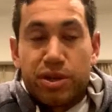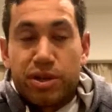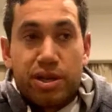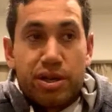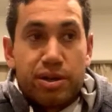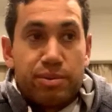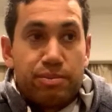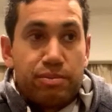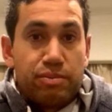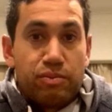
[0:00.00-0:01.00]

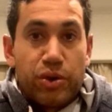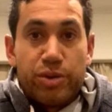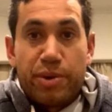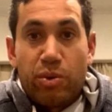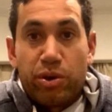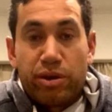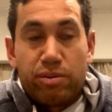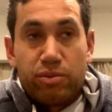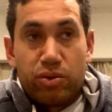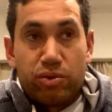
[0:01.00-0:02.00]
when you bat
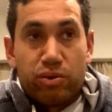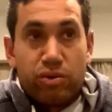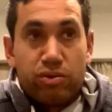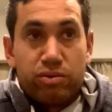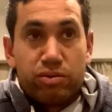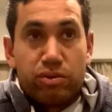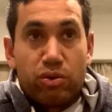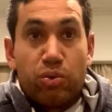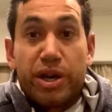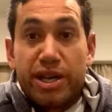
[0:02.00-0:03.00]
with him or
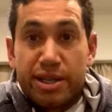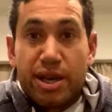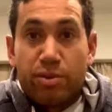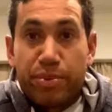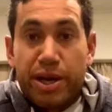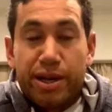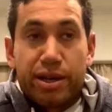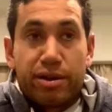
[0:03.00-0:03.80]
when he's out batting.